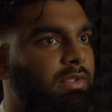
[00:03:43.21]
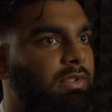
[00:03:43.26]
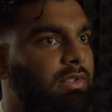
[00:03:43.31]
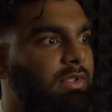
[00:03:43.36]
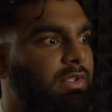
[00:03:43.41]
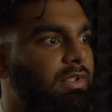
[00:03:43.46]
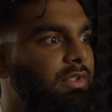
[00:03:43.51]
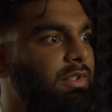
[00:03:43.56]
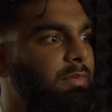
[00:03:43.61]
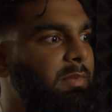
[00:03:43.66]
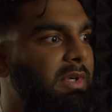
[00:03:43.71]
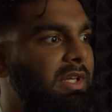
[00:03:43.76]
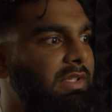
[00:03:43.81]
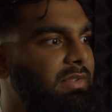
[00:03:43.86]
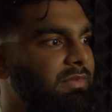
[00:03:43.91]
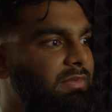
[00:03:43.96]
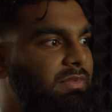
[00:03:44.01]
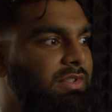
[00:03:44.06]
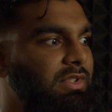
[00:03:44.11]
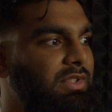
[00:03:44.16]
You might
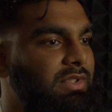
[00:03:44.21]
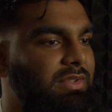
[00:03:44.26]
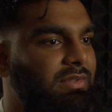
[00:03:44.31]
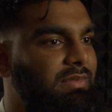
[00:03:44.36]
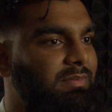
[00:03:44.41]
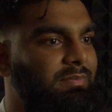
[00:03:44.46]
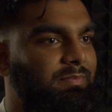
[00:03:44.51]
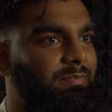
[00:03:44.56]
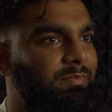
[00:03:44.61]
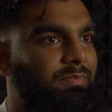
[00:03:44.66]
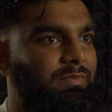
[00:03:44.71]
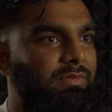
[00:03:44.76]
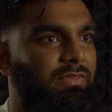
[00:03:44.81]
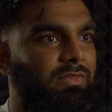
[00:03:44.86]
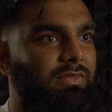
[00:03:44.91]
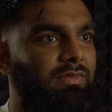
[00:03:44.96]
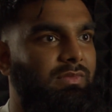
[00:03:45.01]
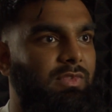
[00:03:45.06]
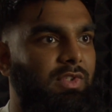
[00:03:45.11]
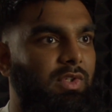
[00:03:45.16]
just
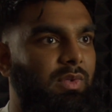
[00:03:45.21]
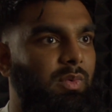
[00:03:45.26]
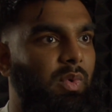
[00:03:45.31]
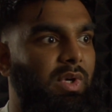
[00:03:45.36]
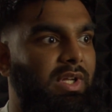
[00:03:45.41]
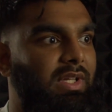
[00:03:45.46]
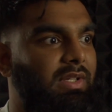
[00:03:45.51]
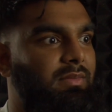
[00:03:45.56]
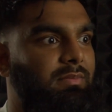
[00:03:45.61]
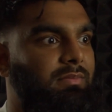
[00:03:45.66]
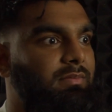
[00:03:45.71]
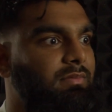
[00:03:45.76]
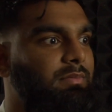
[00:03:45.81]
quit.